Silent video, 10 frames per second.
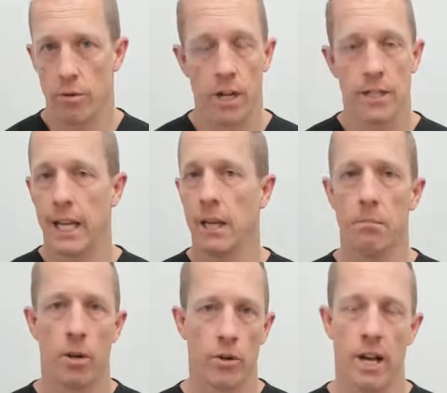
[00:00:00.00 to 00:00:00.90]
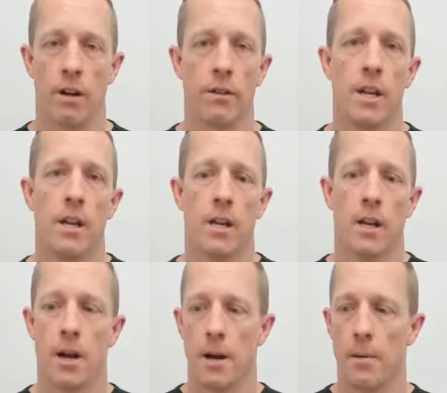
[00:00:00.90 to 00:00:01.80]
We're not taking bone out
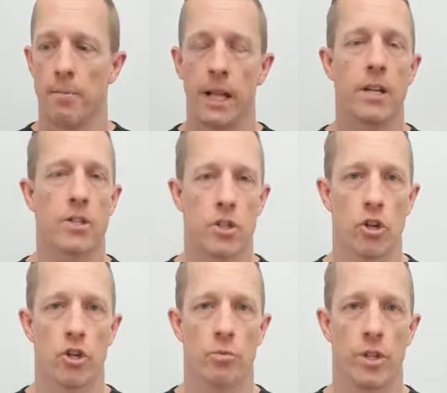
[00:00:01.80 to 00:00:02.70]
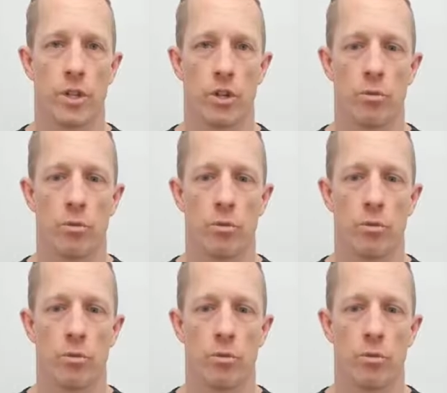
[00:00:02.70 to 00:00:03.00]
um, like a surgeon would do.